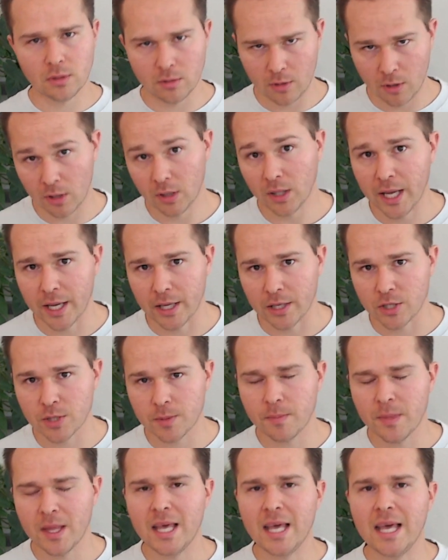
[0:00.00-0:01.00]
our
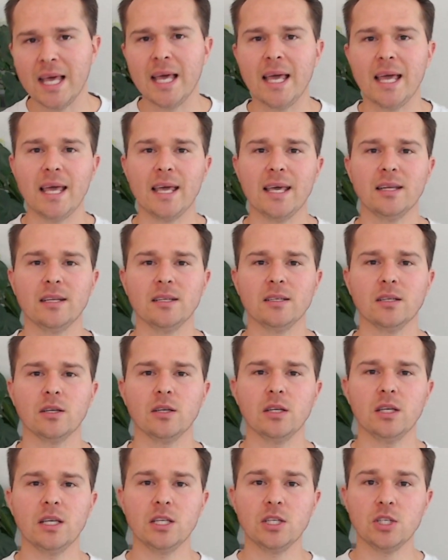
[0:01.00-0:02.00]
legs. And
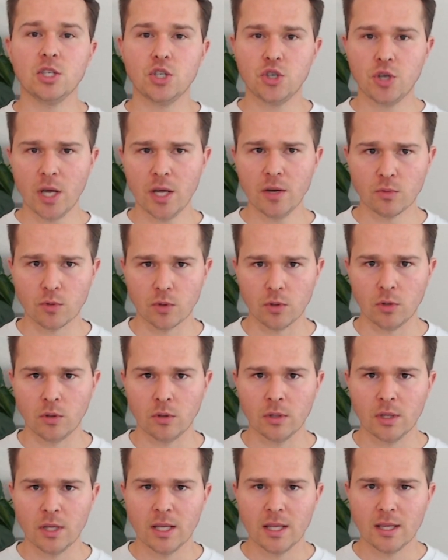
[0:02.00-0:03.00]
in
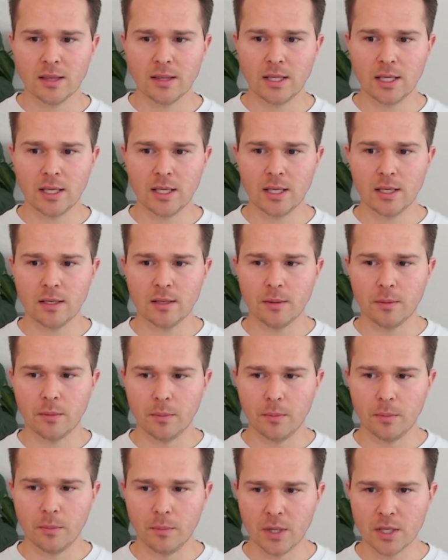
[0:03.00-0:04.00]
general, the
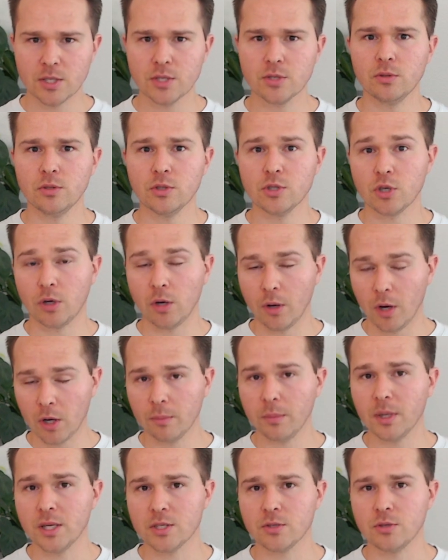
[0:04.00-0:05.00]
muscles or our
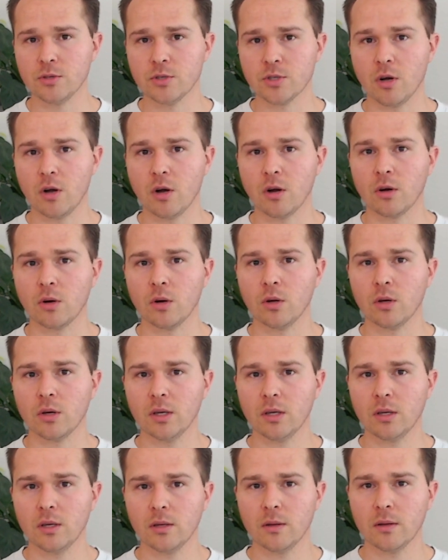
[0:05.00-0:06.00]
muscles are
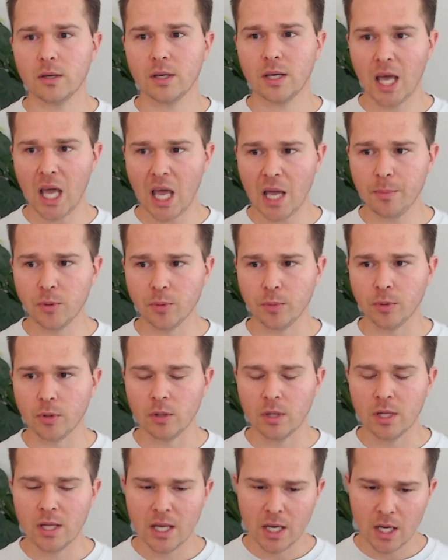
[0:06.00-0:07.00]

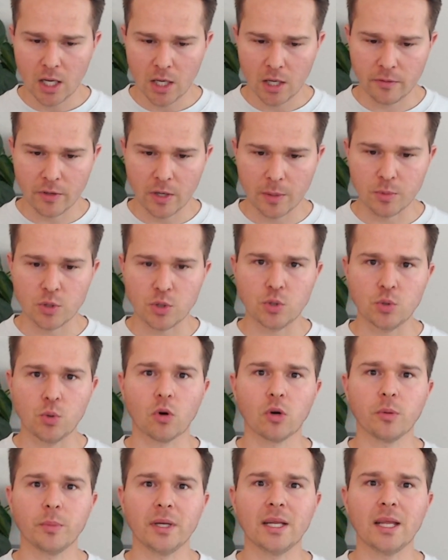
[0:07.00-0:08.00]
capable of
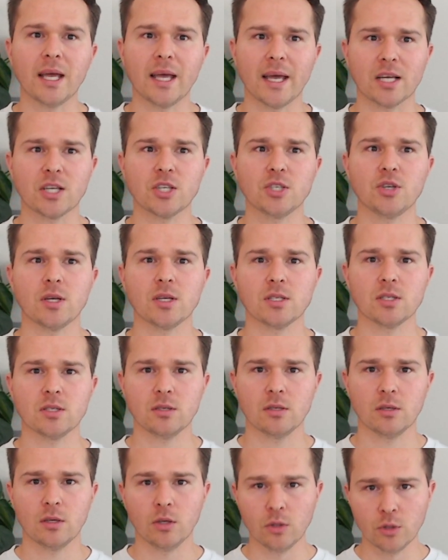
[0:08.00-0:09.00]
absorbing excess
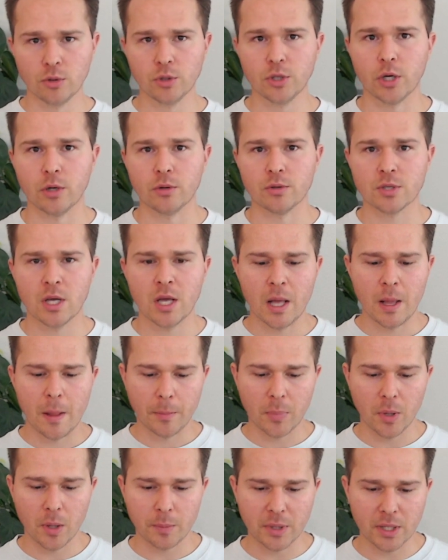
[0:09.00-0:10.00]
glucose.
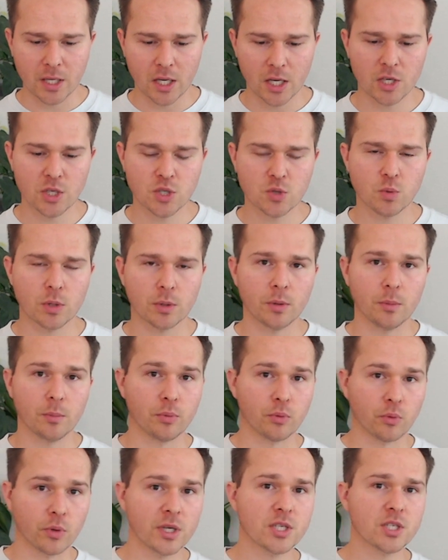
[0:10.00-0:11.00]
But because we're
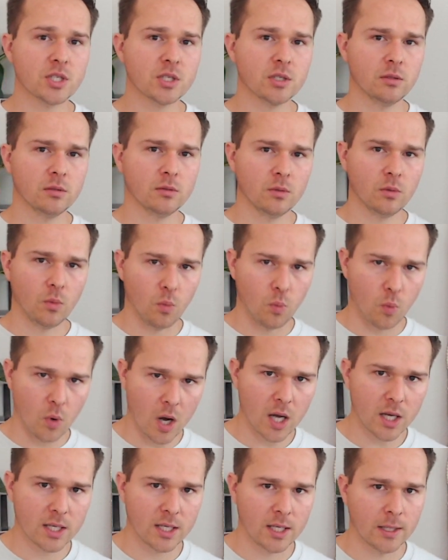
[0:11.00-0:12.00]
brisk
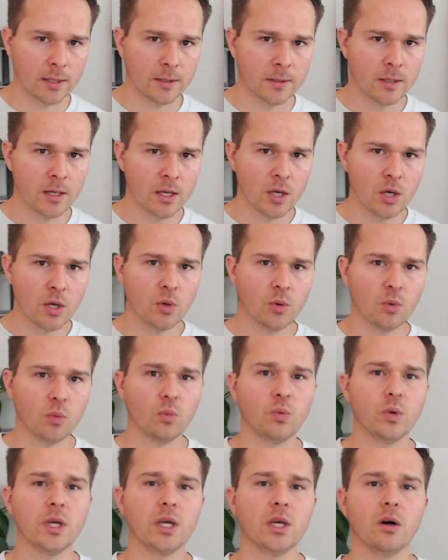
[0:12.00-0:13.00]
walking,
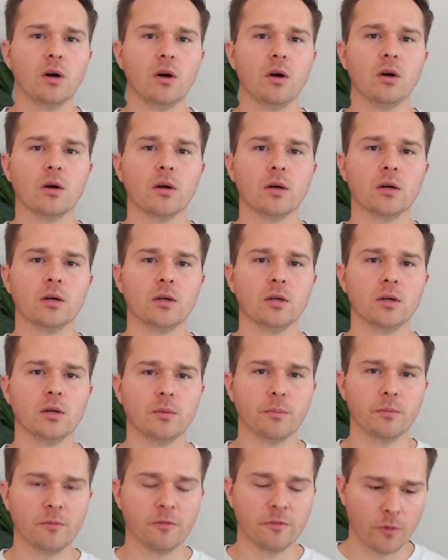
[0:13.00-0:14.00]
we are
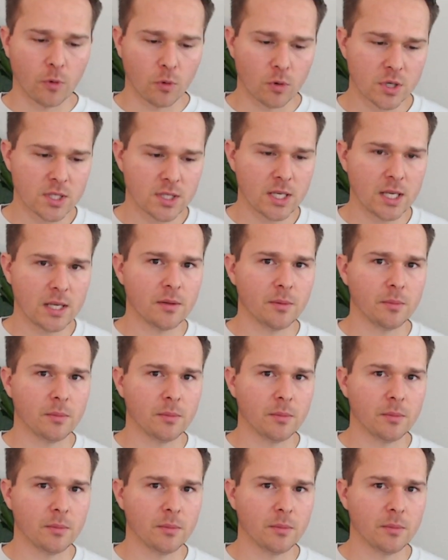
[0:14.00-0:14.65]
forcing the